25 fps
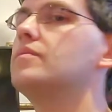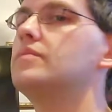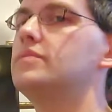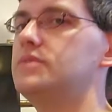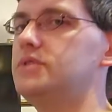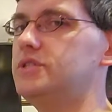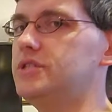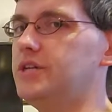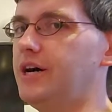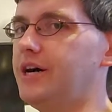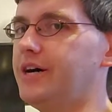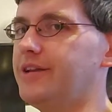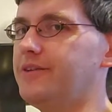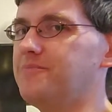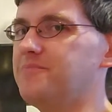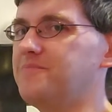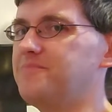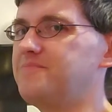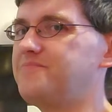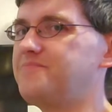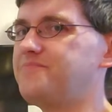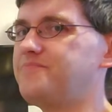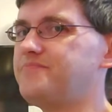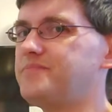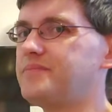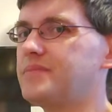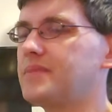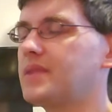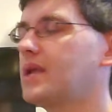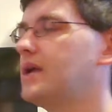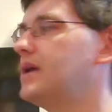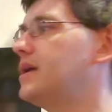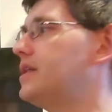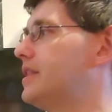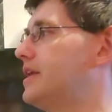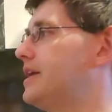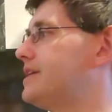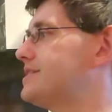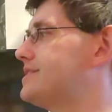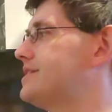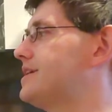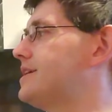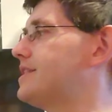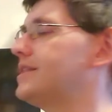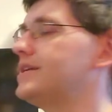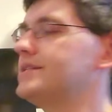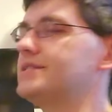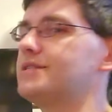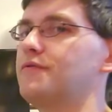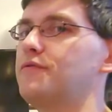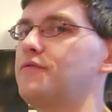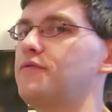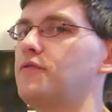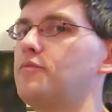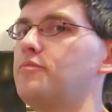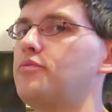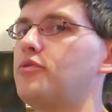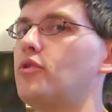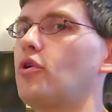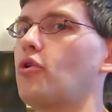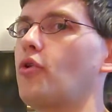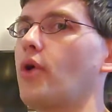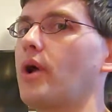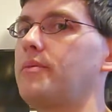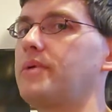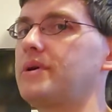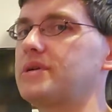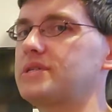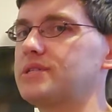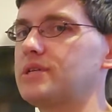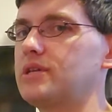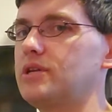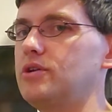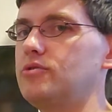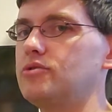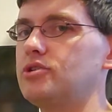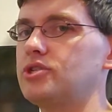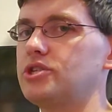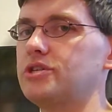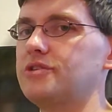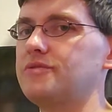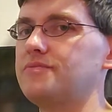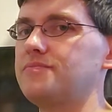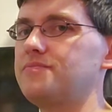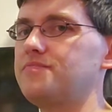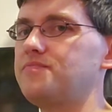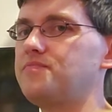Done. That's it. That's a full program execution.